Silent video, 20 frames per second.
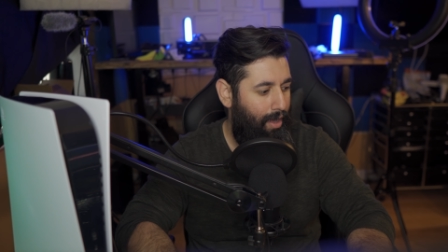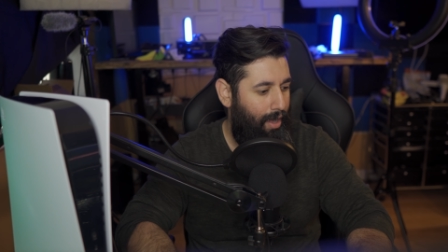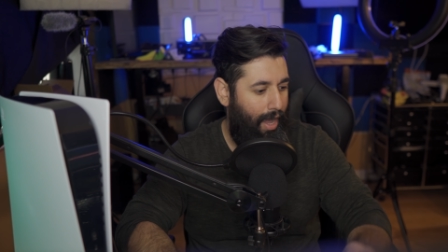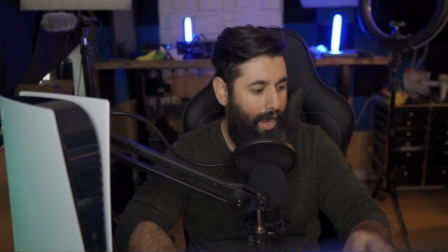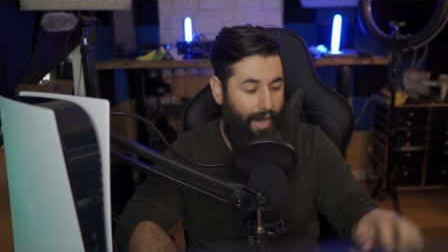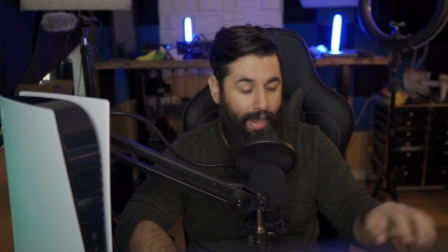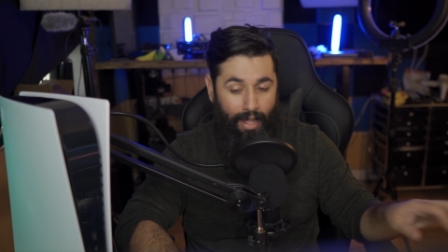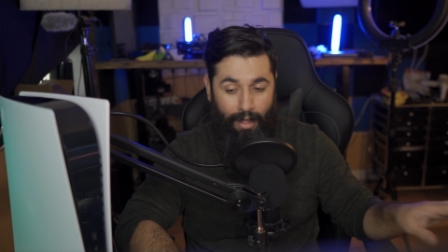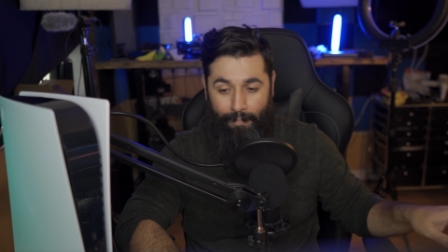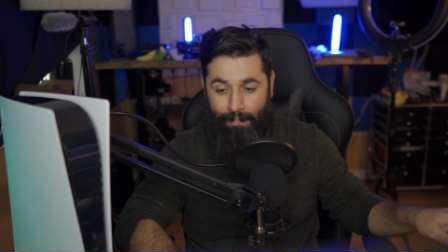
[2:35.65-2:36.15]

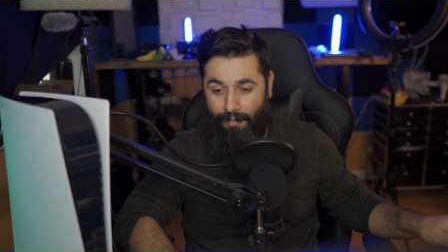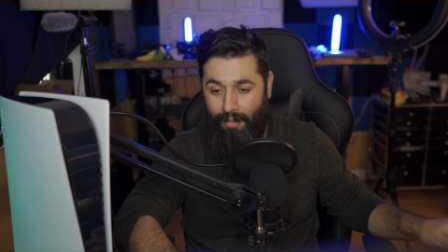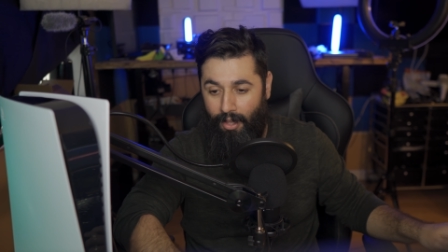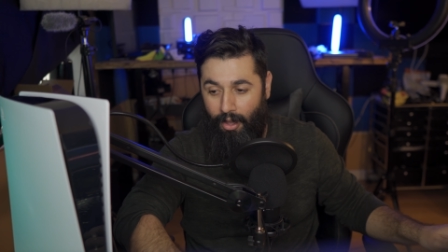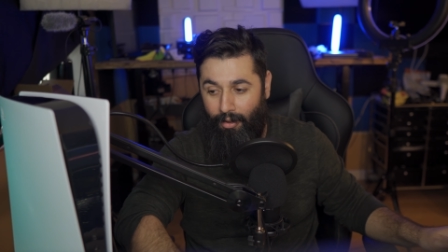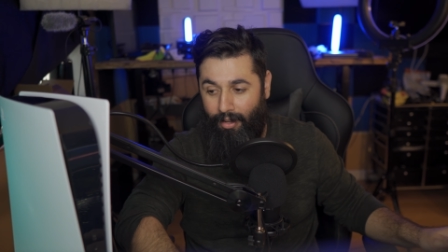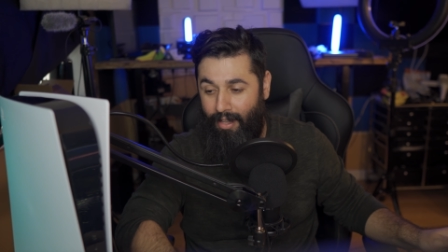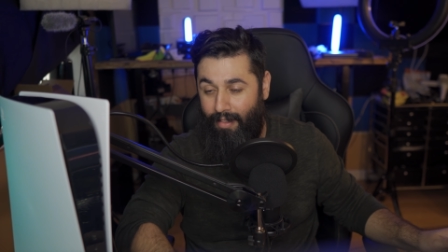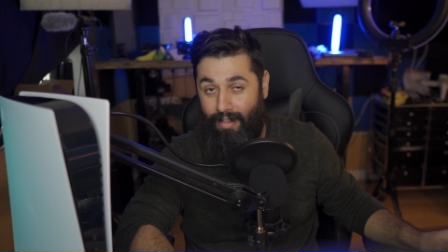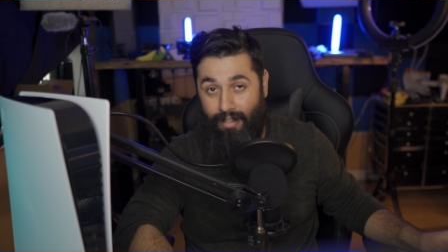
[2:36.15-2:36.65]
Anyhow,
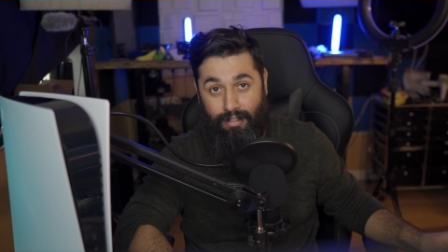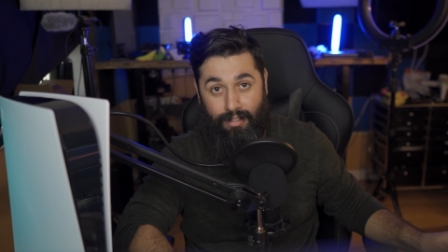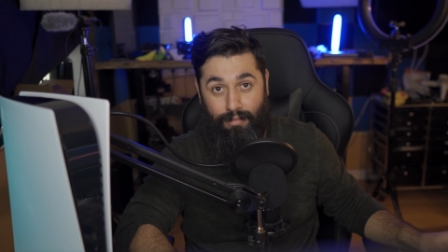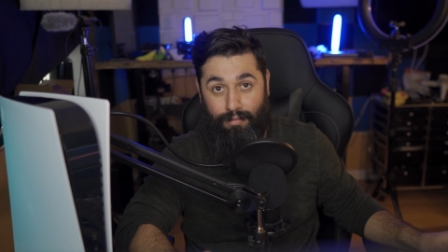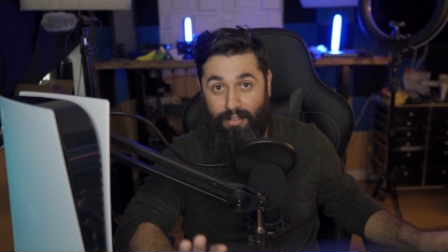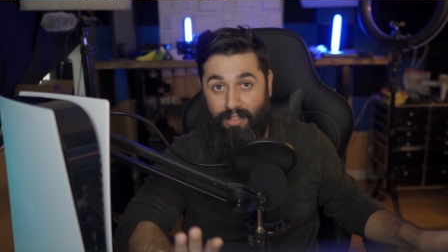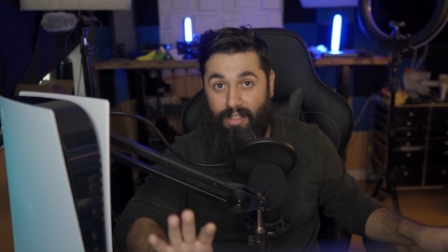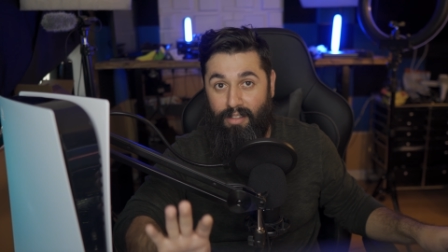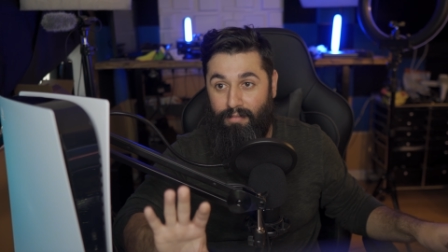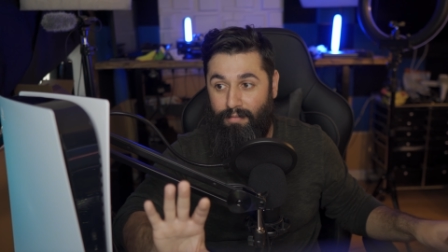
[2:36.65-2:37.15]
okay, that's it
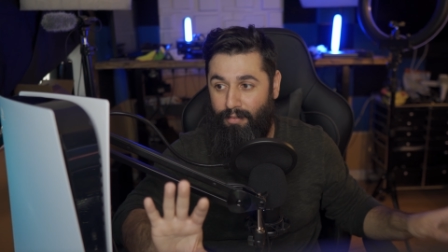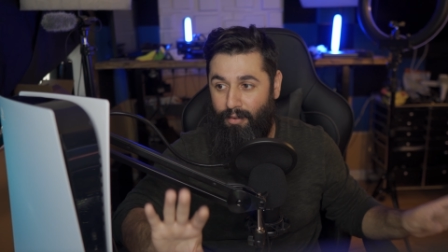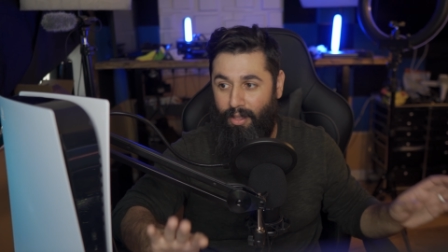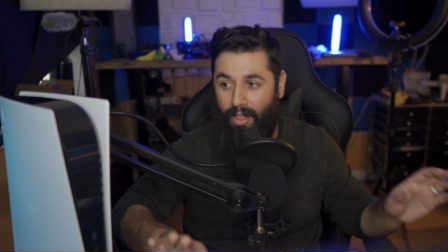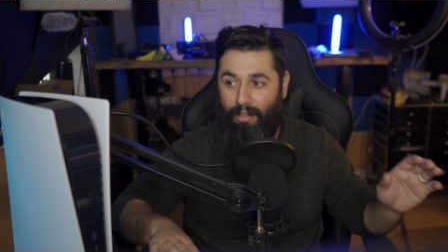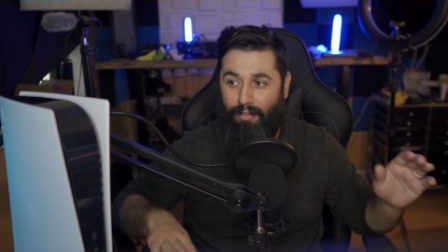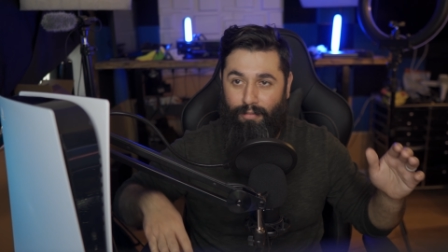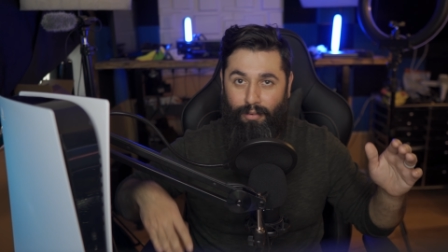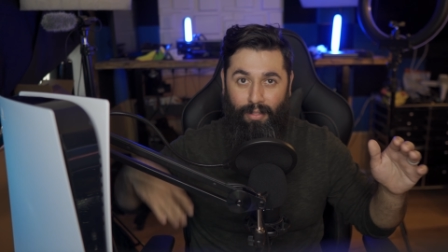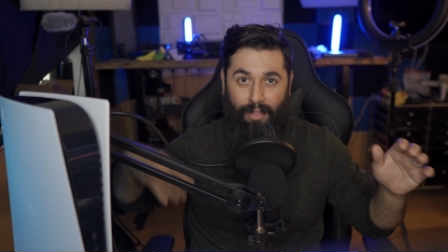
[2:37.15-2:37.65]
for
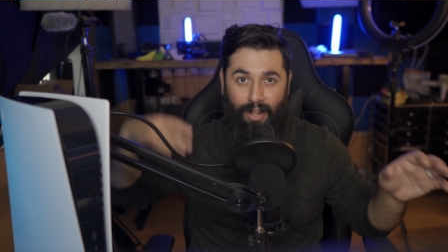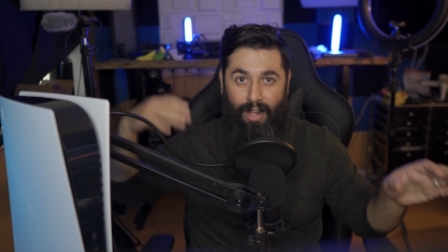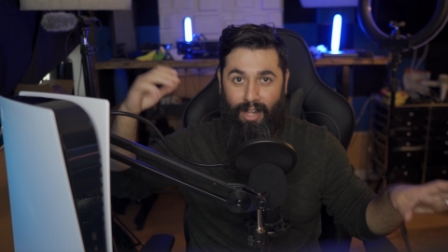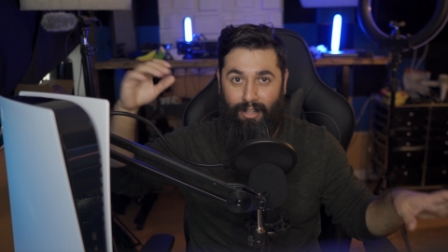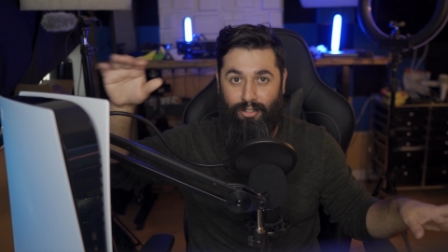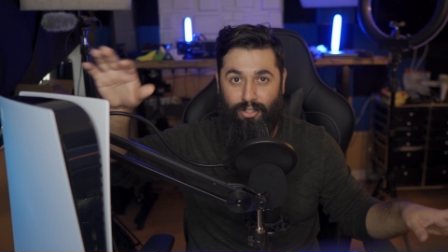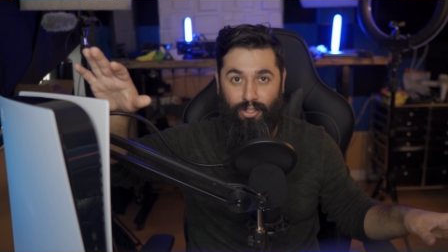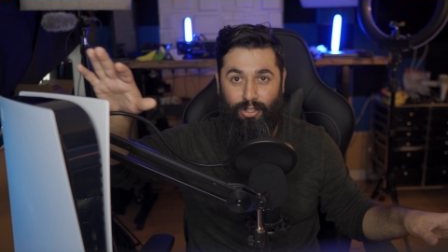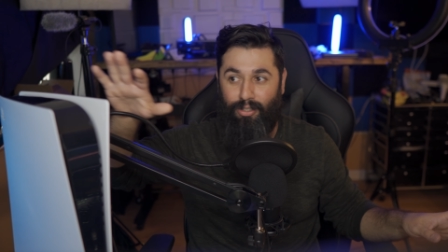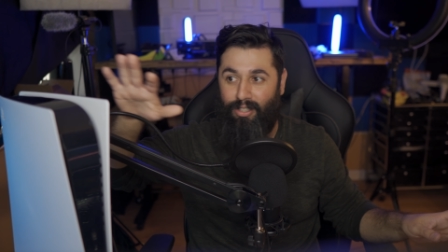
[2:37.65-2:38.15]
the
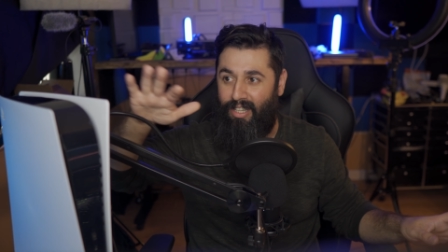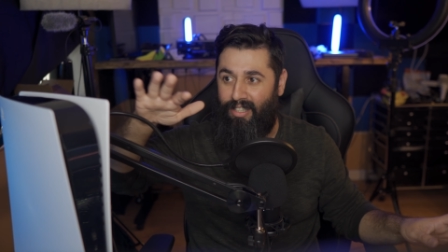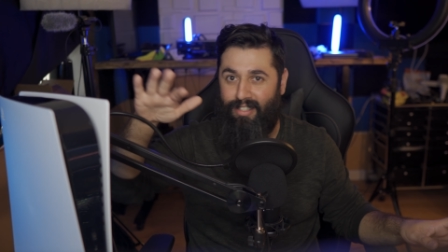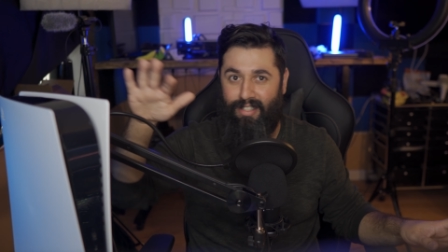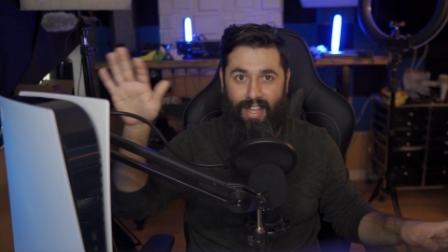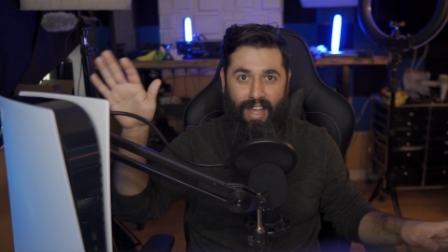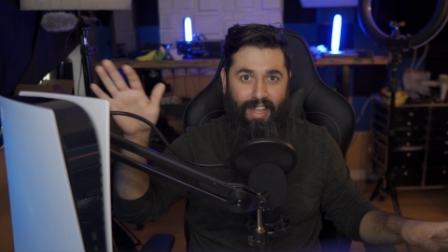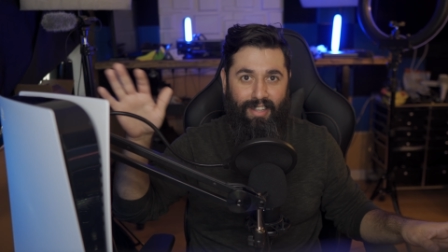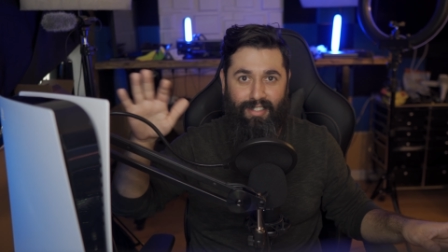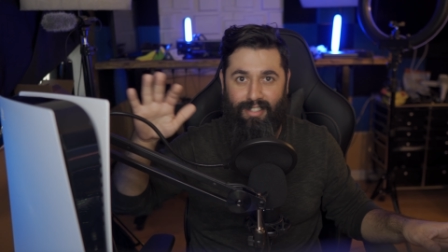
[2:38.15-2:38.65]
console. It's
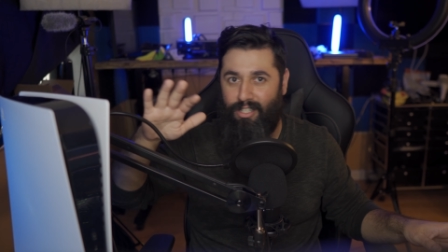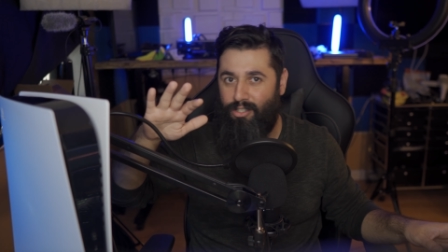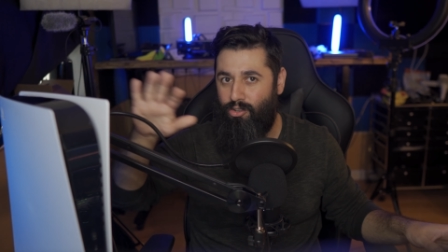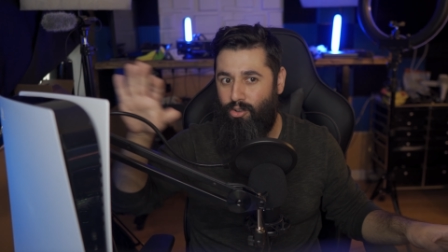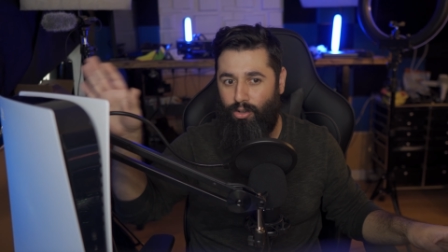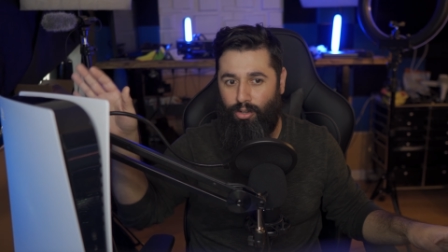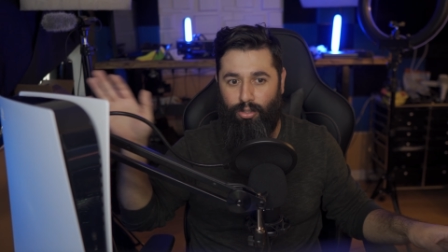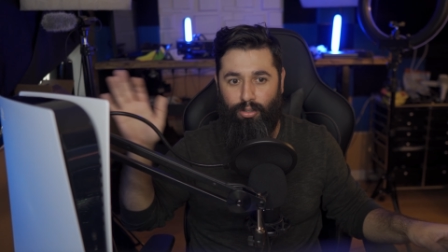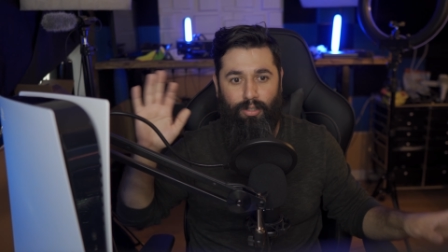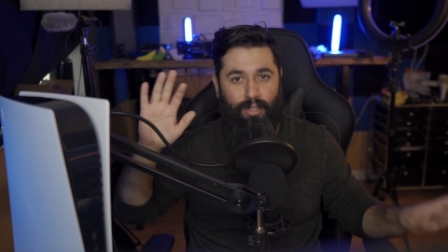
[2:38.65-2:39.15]
nice, it's
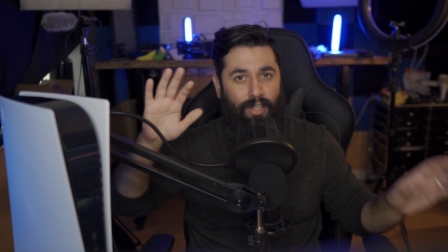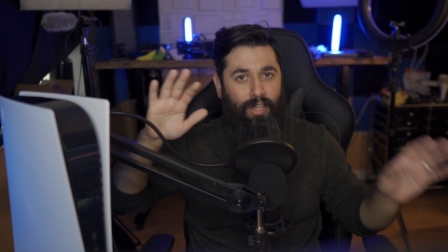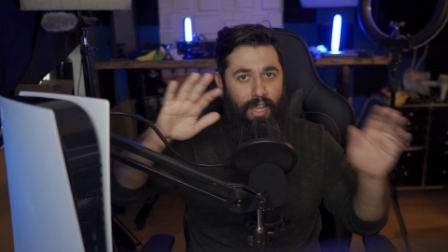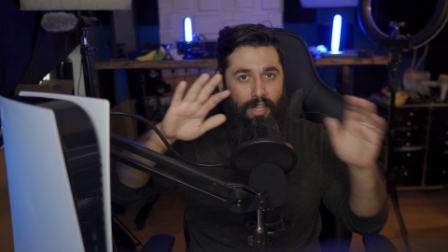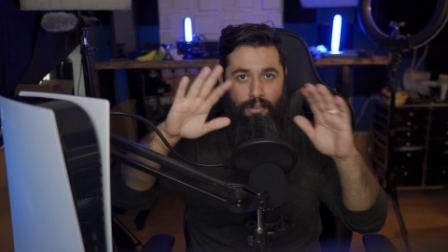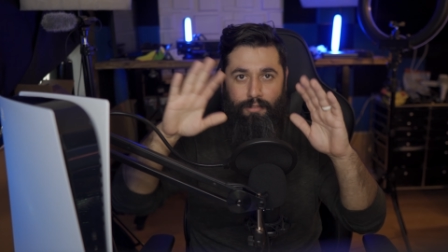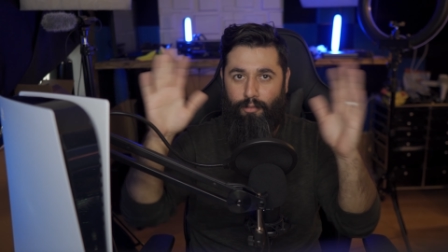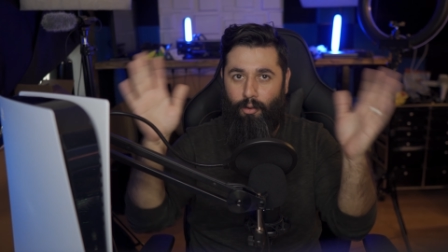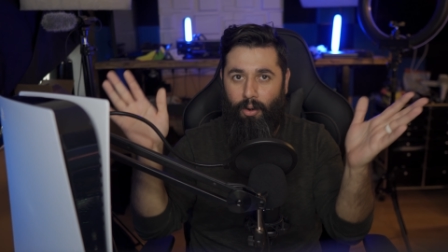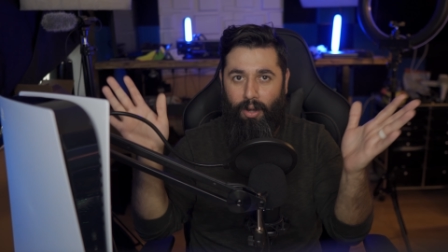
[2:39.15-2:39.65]
cool,
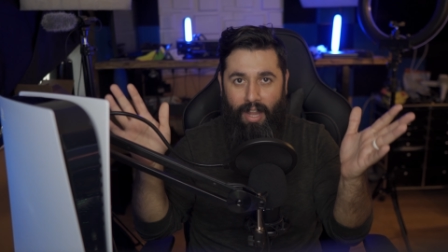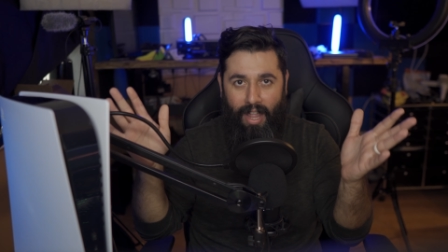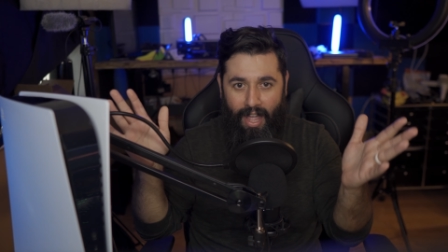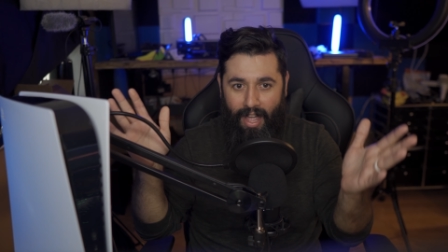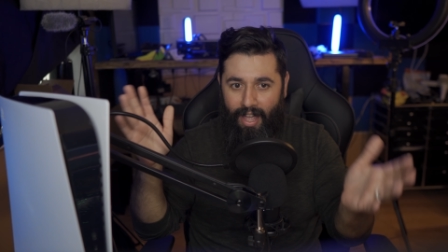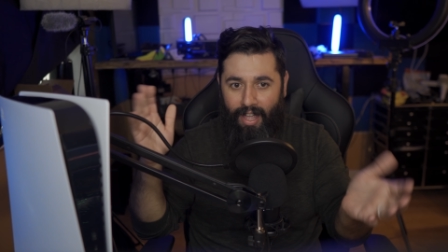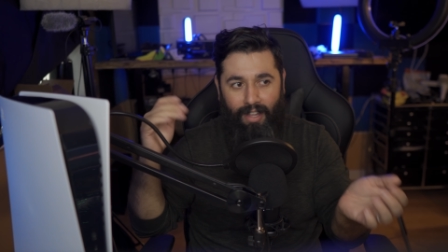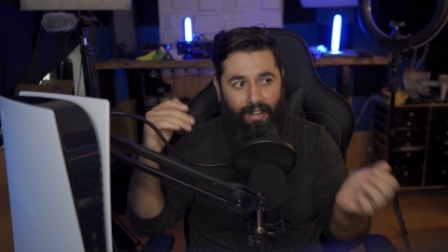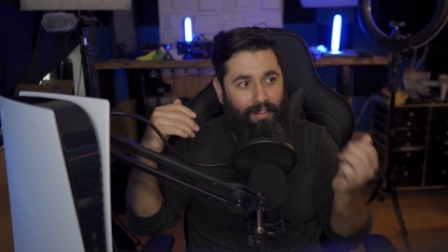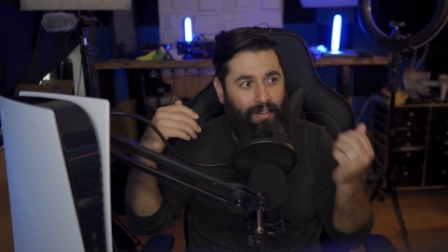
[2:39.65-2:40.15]
it's
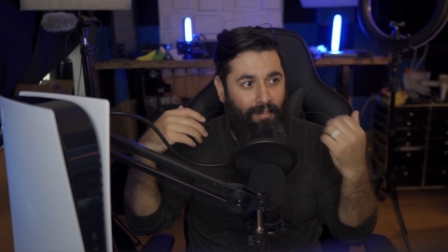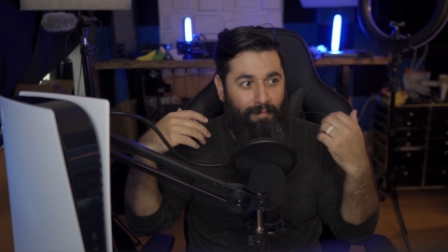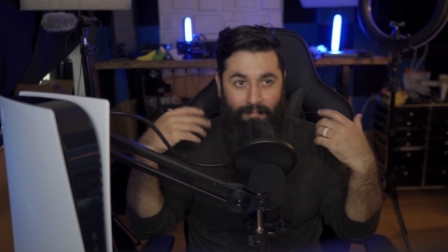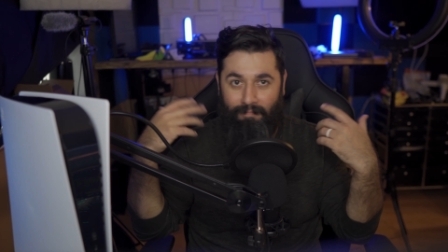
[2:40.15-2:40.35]
4K.